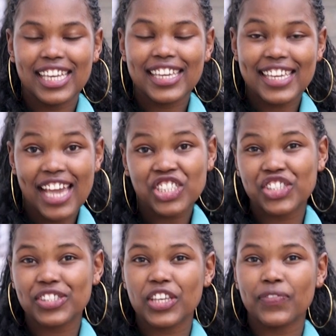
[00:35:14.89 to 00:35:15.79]
Here
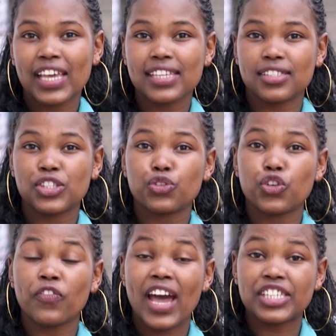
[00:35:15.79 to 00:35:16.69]
she's giving us the story
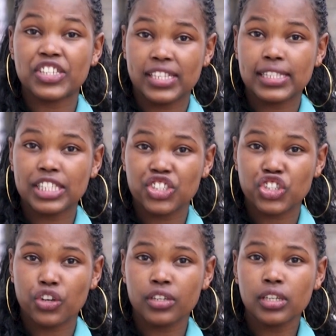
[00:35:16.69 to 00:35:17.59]
of her
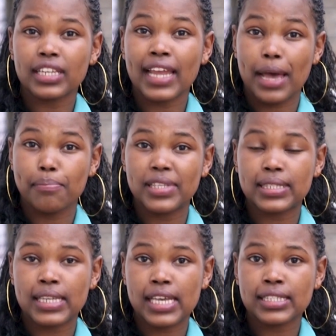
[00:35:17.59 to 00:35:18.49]
transition in her
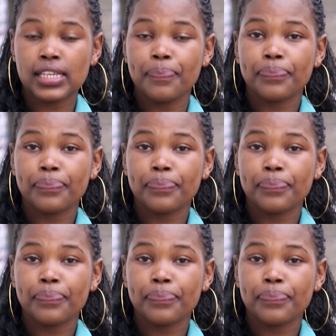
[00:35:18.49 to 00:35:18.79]
business.